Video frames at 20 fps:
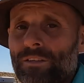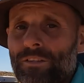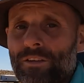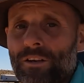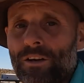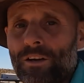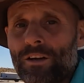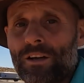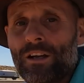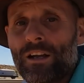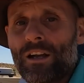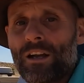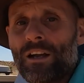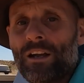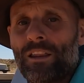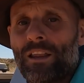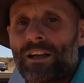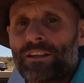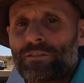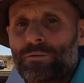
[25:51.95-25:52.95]
So
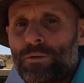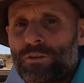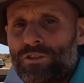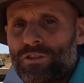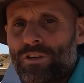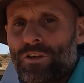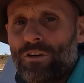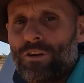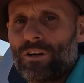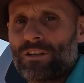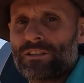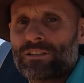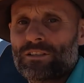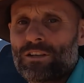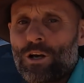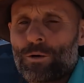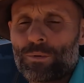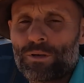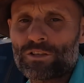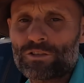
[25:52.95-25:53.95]
thanks for watching guys,
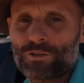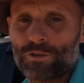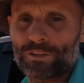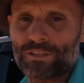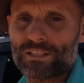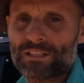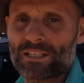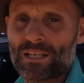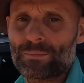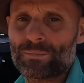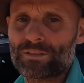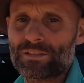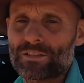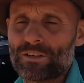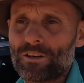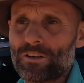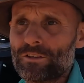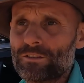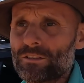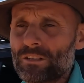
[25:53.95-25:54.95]
hope you enjoyed this
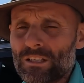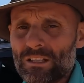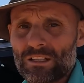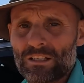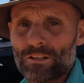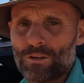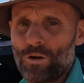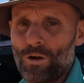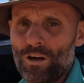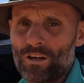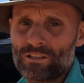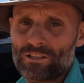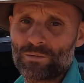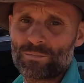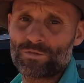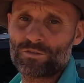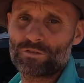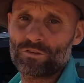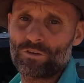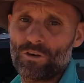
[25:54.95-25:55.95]
episode. Like,
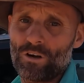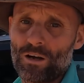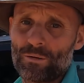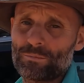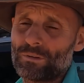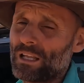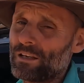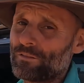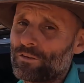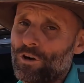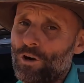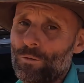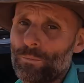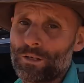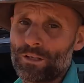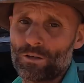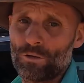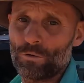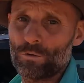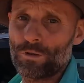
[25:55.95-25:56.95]
subscribe, leave a
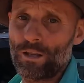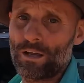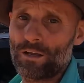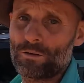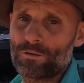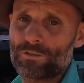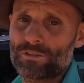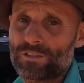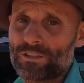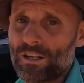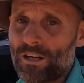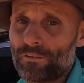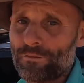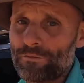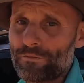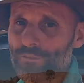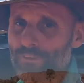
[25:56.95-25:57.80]
comment, all that good stuff.